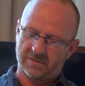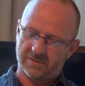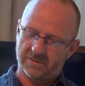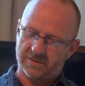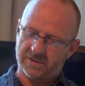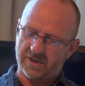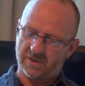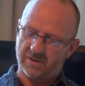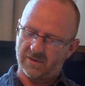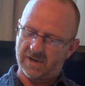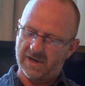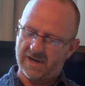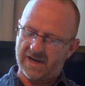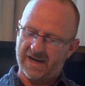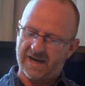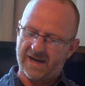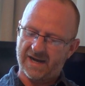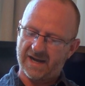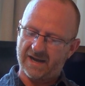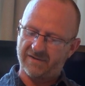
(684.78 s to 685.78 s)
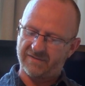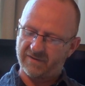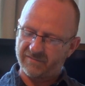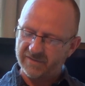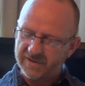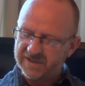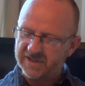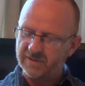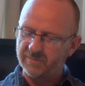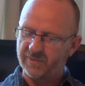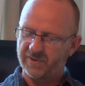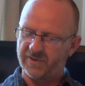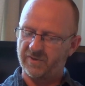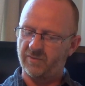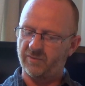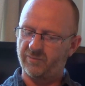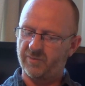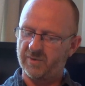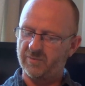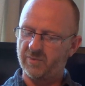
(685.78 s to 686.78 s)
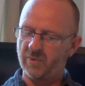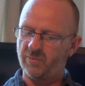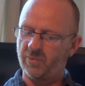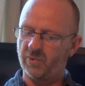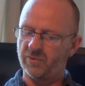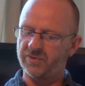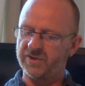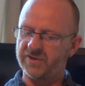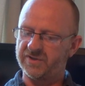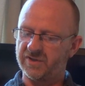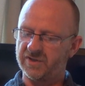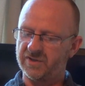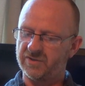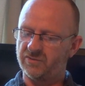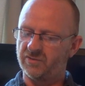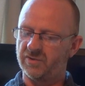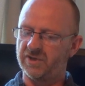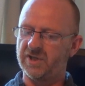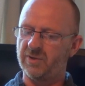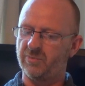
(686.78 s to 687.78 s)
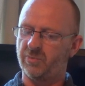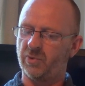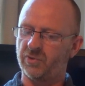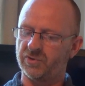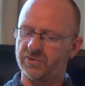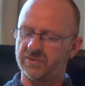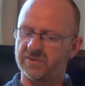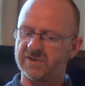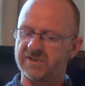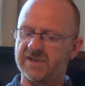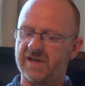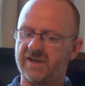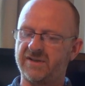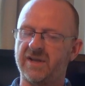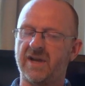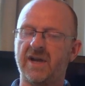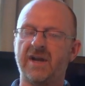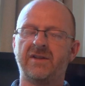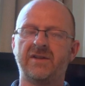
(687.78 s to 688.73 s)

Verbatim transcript: So I, I, have every sympathy with people, but this is really important to understand.